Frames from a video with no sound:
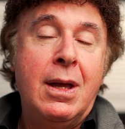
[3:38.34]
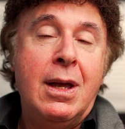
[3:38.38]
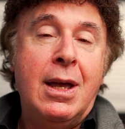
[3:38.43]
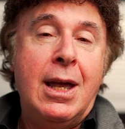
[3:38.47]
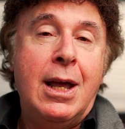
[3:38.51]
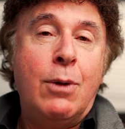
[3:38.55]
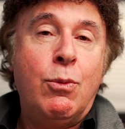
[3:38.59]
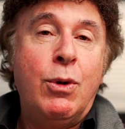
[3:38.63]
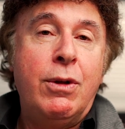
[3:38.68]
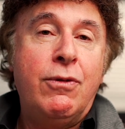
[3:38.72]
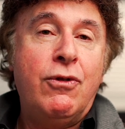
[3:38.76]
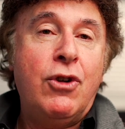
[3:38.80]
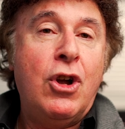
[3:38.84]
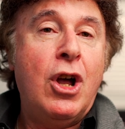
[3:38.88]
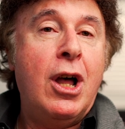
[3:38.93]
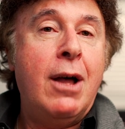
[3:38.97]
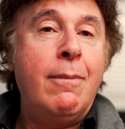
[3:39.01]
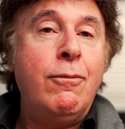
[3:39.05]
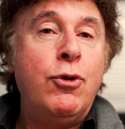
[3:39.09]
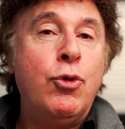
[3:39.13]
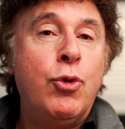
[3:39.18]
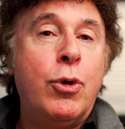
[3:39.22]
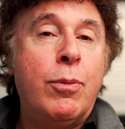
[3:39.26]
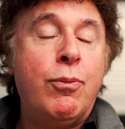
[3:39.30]
And we've
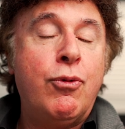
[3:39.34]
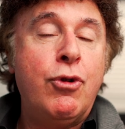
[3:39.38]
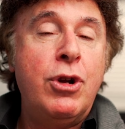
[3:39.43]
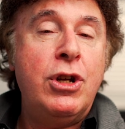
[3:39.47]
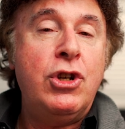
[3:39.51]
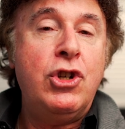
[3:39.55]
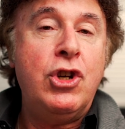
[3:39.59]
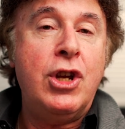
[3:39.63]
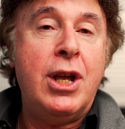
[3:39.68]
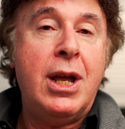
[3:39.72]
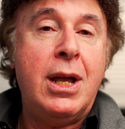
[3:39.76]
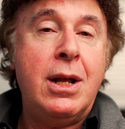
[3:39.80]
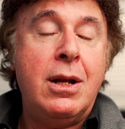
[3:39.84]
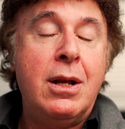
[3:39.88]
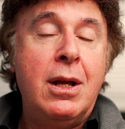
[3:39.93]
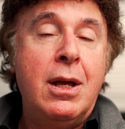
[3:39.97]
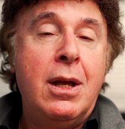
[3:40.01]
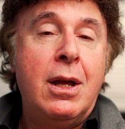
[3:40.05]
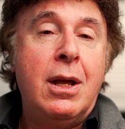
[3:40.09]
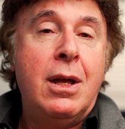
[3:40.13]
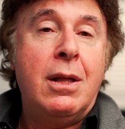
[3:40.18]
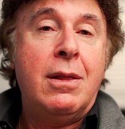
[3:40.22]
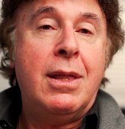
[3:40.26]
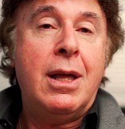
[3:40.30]
come to appreciate
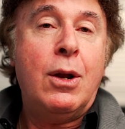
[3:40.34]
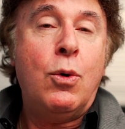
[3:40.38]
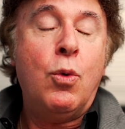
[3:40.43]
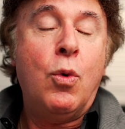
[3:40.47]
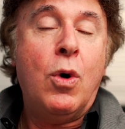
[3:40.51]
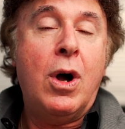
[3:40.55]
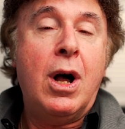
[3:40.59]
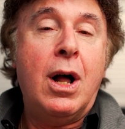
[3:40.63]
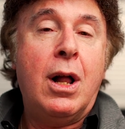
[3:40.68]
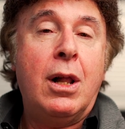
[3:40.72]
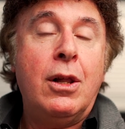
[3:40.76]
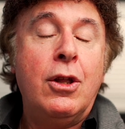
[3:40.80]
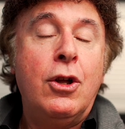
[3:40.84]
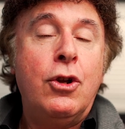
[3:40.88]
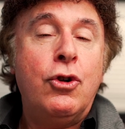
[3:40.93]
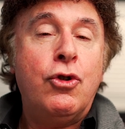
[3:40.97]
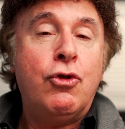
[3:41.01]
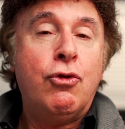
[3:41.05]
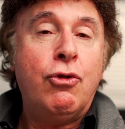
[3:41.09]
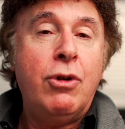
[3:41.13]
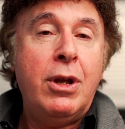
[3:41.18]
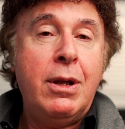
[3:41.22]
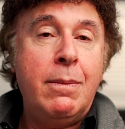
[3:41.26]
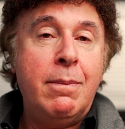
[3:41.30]
that while
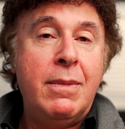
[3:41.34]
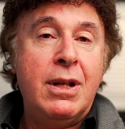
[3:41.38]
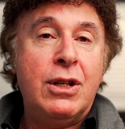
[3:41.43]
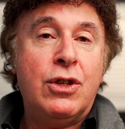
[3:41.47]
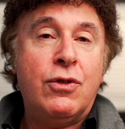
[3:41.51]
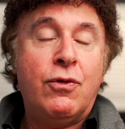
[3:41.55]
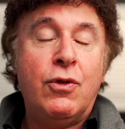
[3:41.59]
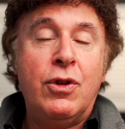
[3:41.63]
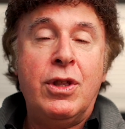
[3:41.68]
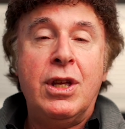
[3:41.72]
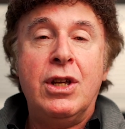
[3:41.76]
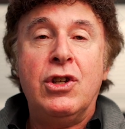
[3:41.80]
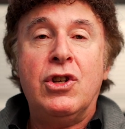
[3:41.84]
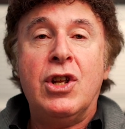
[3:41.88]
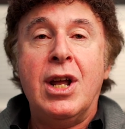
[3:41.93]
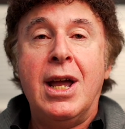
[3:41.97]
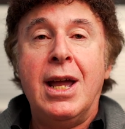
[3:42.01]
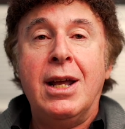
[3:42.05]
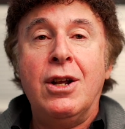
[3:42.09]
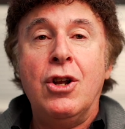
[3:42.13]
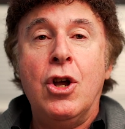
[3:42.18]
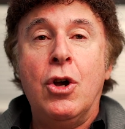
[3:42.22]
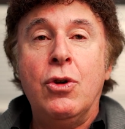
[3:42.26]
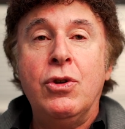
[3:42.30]
treatments for these
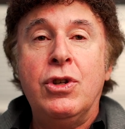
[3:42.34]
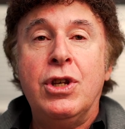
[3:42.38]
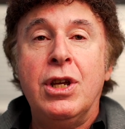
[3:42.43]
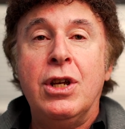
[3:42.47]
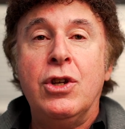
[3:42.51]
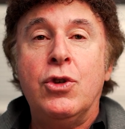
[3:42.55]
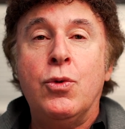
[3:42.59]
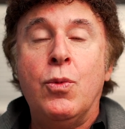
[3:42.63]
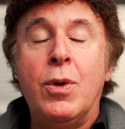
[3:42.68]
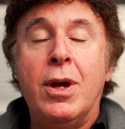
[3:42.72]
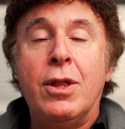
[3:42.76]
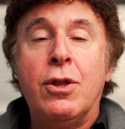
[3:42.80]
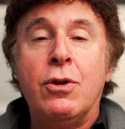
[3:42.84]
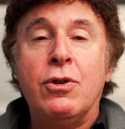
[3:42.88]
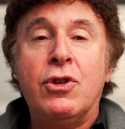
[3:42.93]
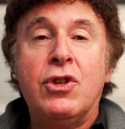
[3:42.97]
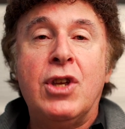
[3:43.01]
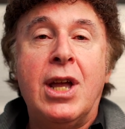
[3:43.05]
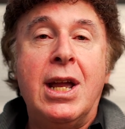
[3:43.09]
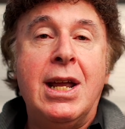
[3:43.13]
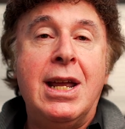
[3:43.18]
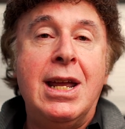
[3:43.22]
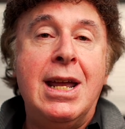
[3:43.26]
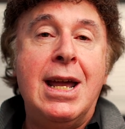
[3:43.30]
diagnoses, whether
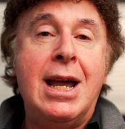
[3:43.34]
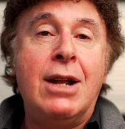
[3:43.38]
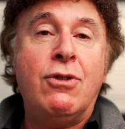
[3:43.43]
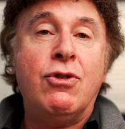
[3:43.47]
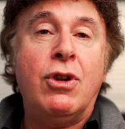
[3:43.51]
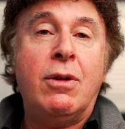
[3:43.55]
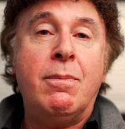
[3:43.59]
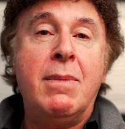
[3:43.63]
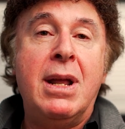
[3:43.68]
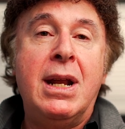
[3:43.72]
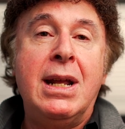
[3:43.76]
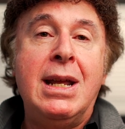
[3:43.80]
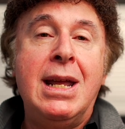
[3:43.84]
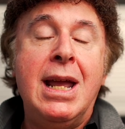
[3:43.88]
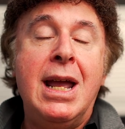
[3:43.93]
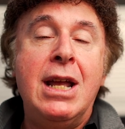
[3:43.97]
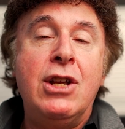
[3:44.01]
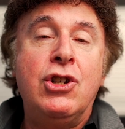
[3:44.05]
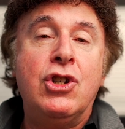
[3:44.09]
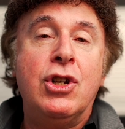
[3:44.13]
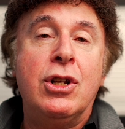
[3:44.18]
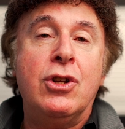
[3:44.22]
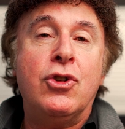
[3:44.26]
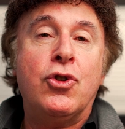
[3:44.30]
psychiatric
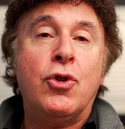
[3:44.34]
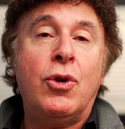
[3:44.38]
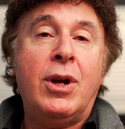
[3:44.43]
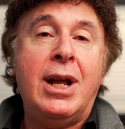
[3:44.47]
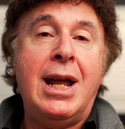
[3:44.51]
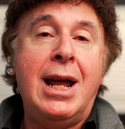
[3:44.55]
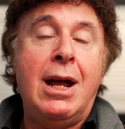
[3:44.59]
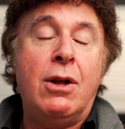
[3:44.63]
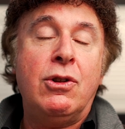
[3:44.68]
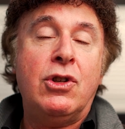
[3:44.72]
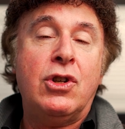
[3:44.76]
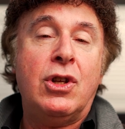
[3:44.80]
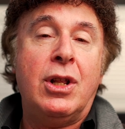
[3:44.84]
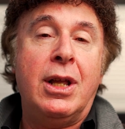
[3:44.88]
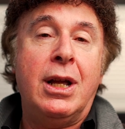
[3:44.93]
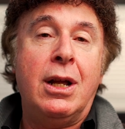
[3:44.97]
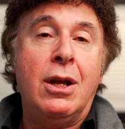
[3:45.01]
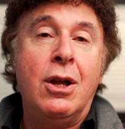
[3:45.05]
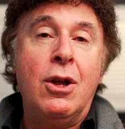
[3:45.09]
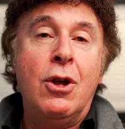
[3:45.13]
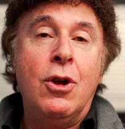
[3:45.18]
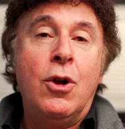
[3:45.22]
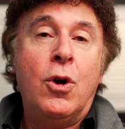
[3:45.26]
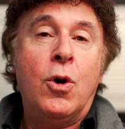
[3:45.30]
medications or
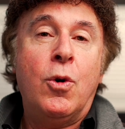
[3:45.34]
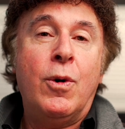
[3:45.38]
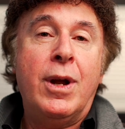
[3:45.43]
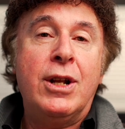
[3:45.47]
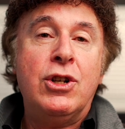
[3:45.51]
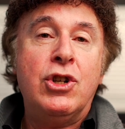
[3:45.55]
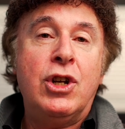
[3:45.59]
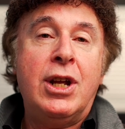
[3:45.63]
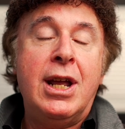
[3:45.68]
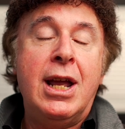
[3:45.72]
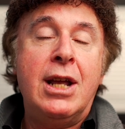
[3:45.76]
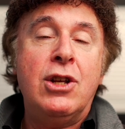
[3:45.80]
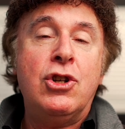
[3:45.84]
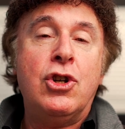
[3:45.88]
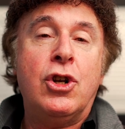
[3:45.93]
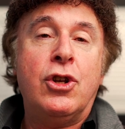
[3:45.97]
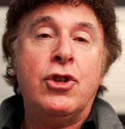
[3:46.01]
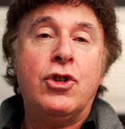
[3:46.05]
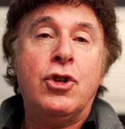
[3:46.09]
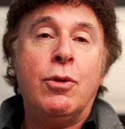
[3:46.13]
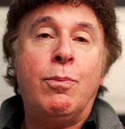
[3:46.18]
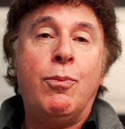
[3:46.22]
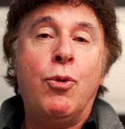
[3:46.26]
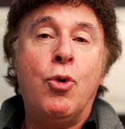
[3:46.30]
counseling or educational
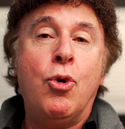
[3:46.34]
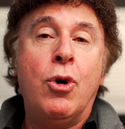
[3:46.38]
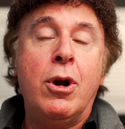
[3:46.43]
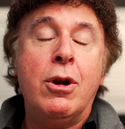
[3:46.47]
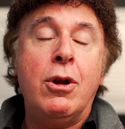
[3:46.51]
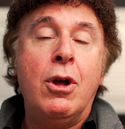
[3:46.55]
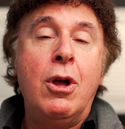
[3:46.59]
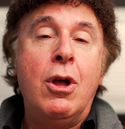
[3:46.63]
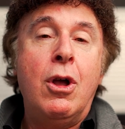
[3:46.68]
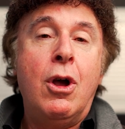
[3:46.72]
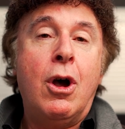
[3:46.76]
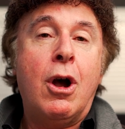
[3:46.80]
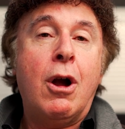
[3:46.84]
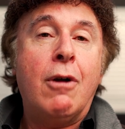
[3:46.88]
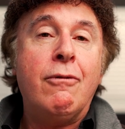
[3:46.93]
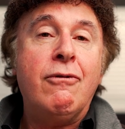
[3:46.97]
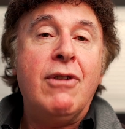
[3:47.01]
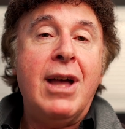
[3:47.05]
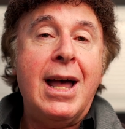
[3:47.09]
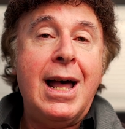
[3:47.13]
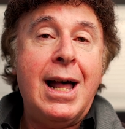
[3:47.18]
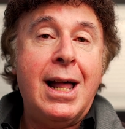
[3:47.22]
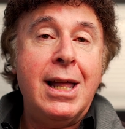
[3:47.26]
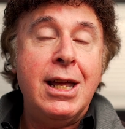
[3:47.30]
support, are
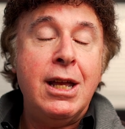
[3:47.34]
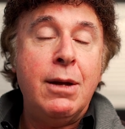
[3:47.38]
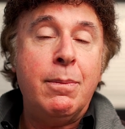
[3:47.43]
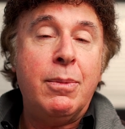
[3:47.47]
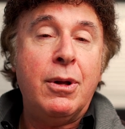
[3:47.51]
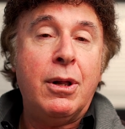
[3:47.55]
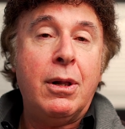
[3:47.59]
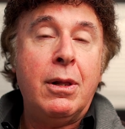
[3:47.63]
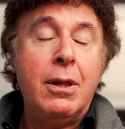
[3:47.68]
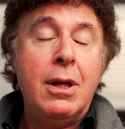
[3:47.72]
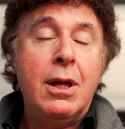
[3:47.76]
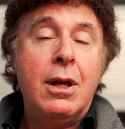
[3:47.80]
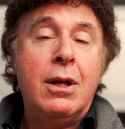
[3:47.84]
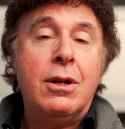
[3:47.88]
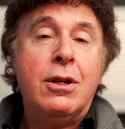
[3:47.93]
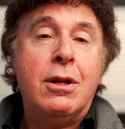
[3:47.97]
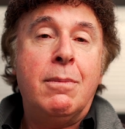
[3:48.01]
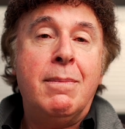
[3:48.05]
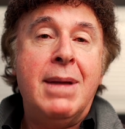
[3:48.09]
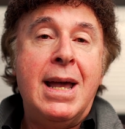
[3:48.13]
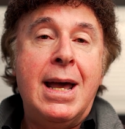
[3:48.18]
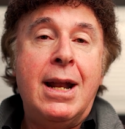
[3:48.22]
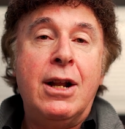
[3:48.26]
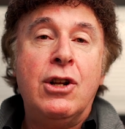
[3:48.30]
valuable
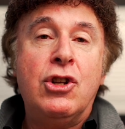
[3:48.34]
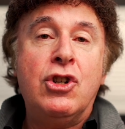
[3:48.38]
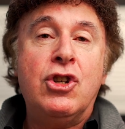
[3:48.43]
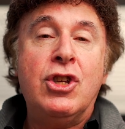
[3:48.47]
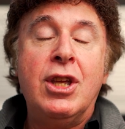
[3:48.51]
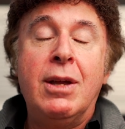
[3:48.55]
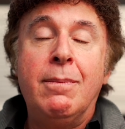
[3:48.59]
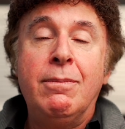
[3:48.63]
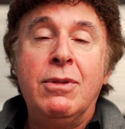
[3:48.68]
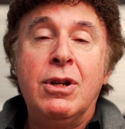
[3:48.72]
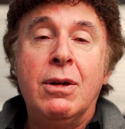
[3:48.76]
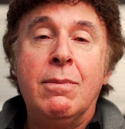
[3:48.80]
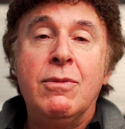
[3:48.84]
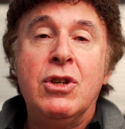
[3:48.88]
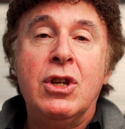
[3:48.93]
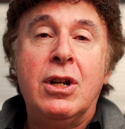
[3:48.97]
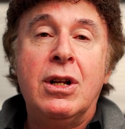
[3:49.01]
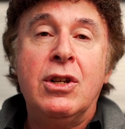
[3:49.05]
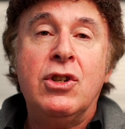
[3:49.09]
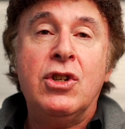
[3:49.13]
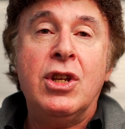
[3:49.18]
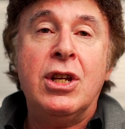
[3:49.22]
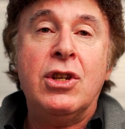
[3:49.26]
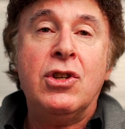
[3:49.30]
to manage symptoms and
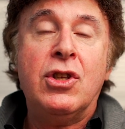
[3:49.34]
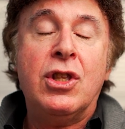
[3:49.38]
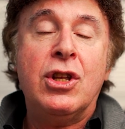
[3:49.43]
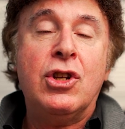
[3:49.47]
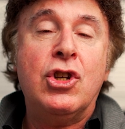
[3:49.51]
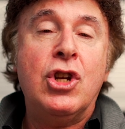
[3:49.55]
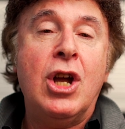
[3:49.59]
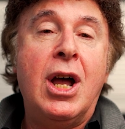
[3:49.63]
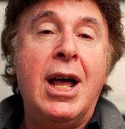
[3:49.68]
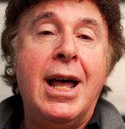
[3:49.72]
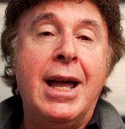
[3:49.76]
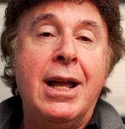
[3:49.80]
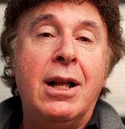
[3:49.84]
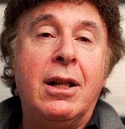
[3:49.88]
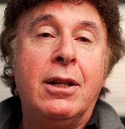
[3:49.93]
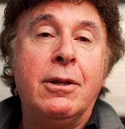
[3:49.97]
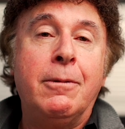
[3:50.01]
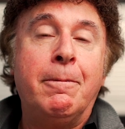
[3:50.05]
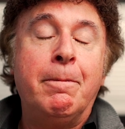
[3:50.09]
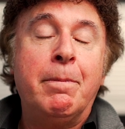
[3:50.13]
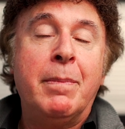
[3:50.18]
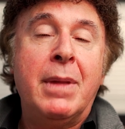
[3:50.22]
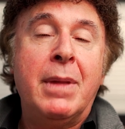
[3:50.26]
assist the child,